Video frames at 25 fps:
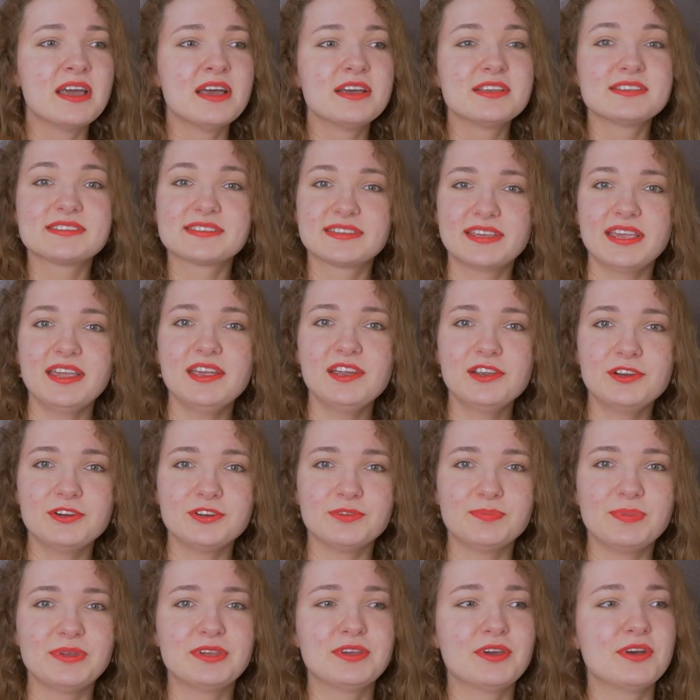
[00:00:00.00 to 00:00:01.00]

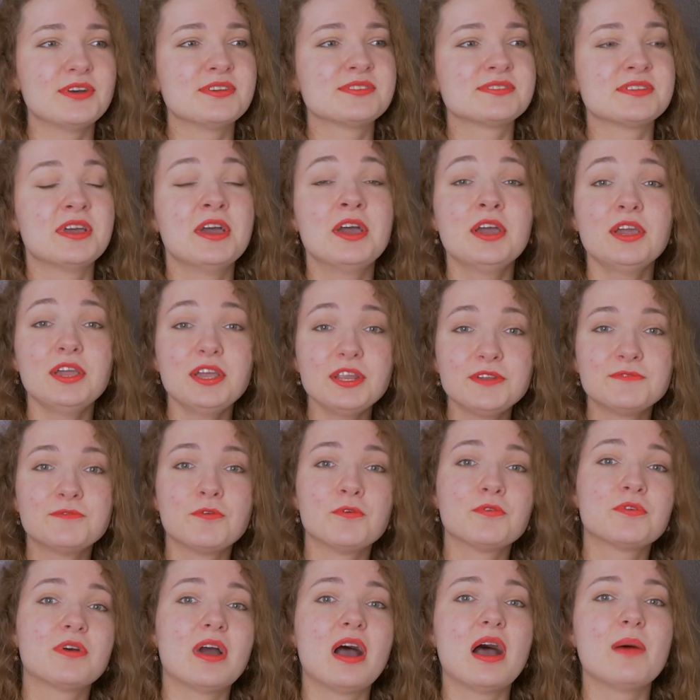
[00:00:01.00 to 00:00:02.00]
scared because it
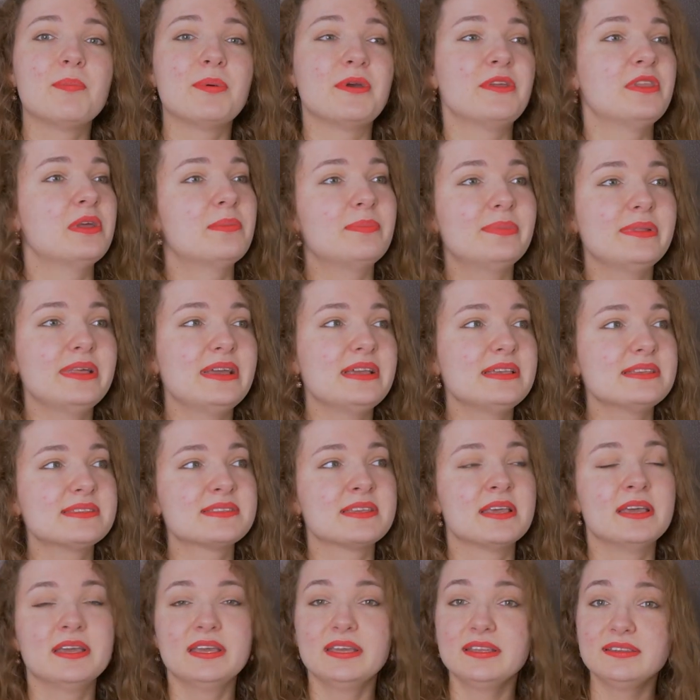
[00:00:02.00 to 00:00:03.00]
woke up in a place
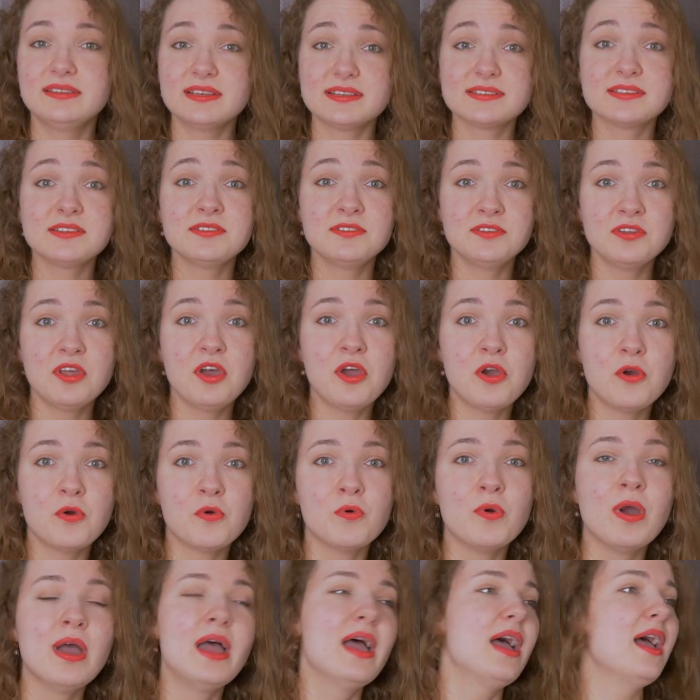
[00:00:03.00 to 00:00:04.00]
it doesn't
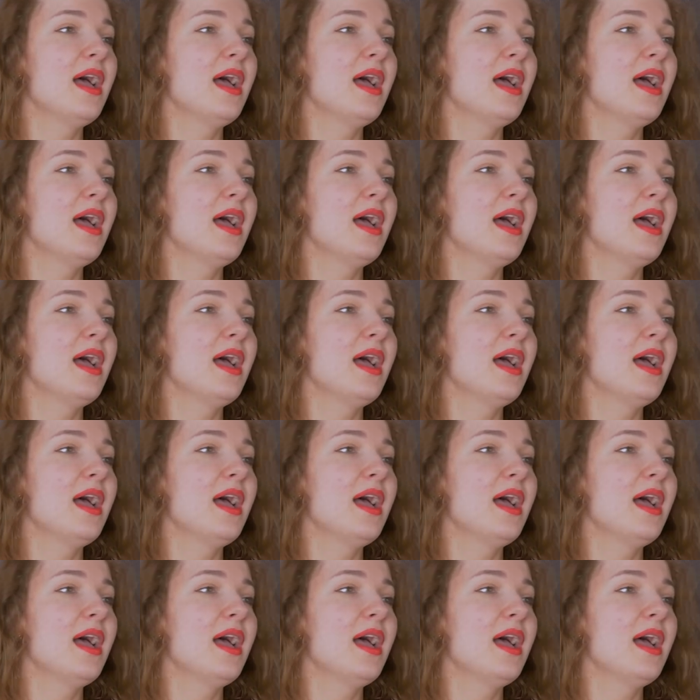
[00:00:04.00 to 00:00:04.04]
know,